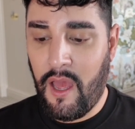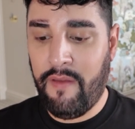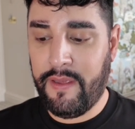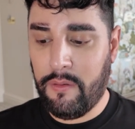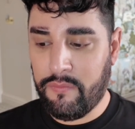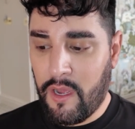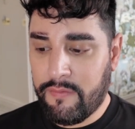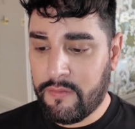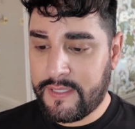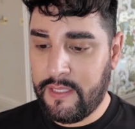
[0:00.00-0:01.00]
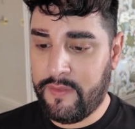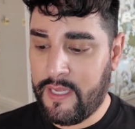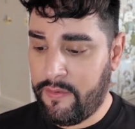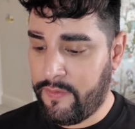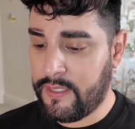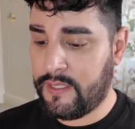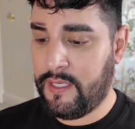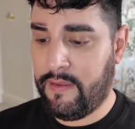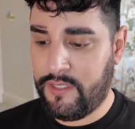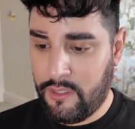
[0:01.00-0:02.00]
I think I would rather receive the death threats than
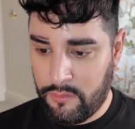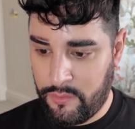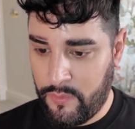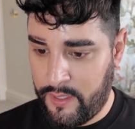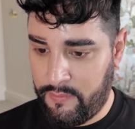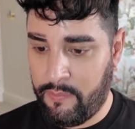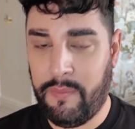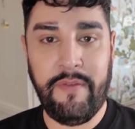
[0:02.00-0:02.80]
have children working around me.